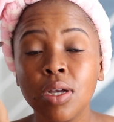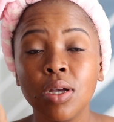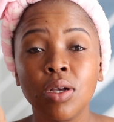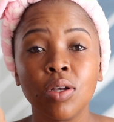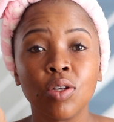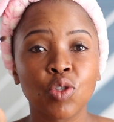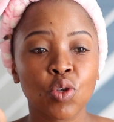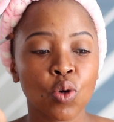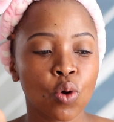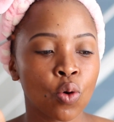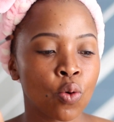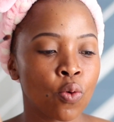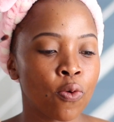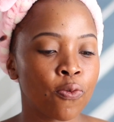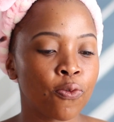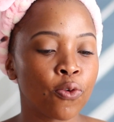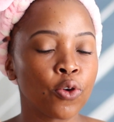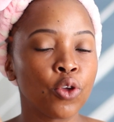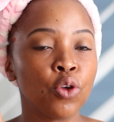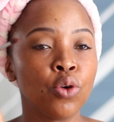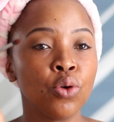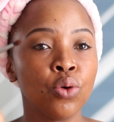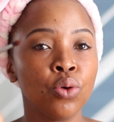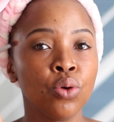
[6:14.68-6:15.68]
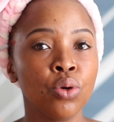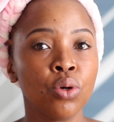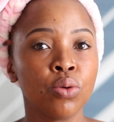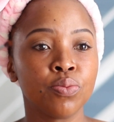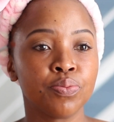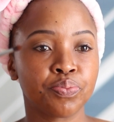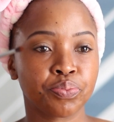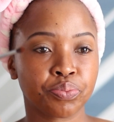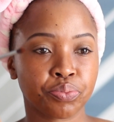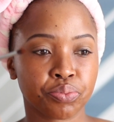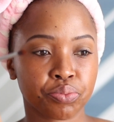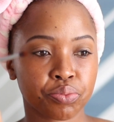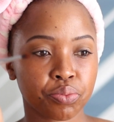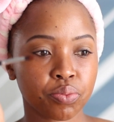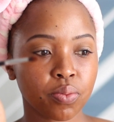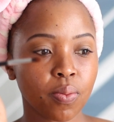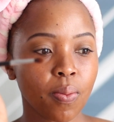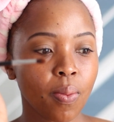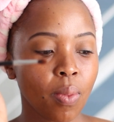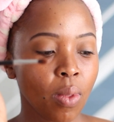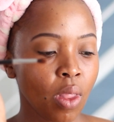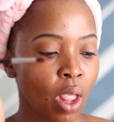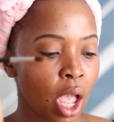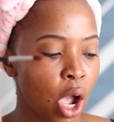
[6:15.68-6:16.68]
So for you,
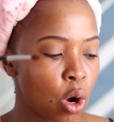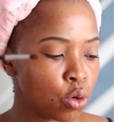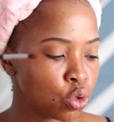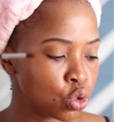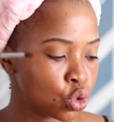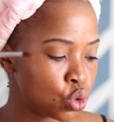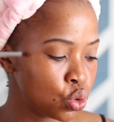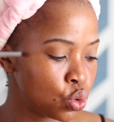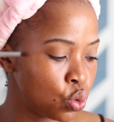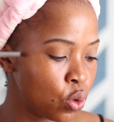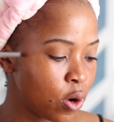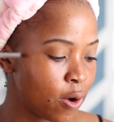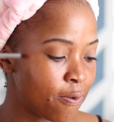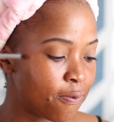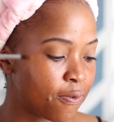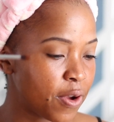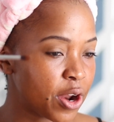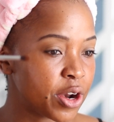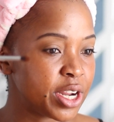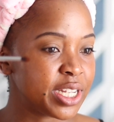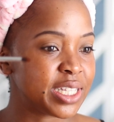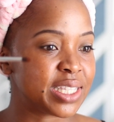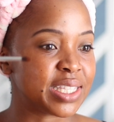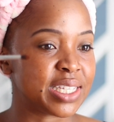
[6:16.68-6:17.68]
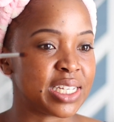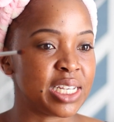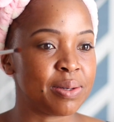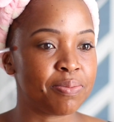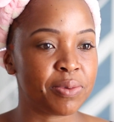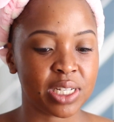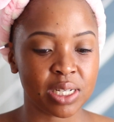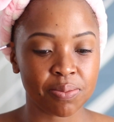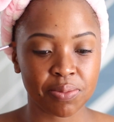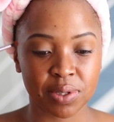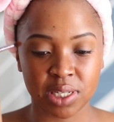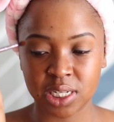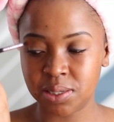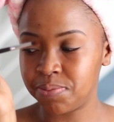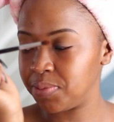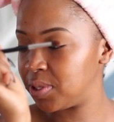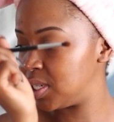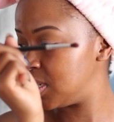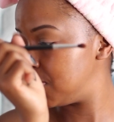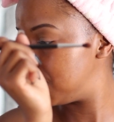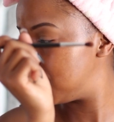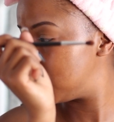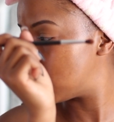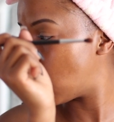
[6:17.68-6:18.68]
I'll do a very
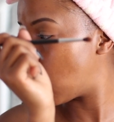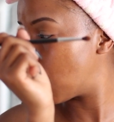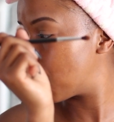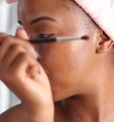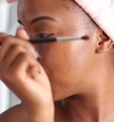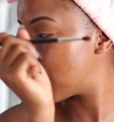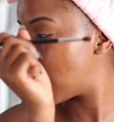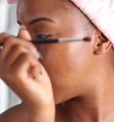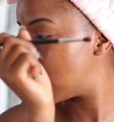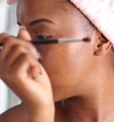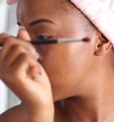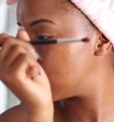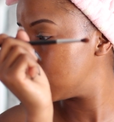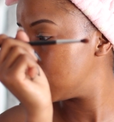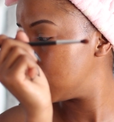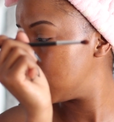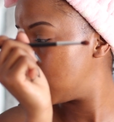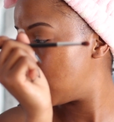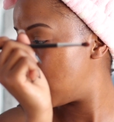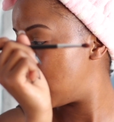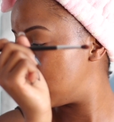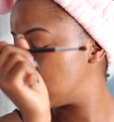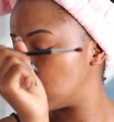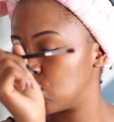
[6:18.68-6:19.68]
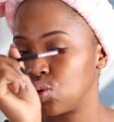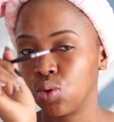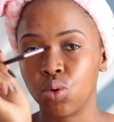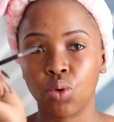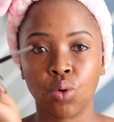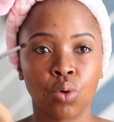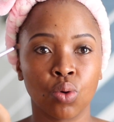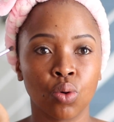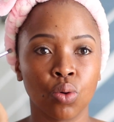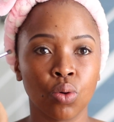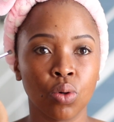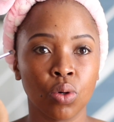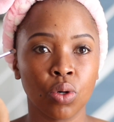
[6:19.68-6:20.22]
deep dark brown as your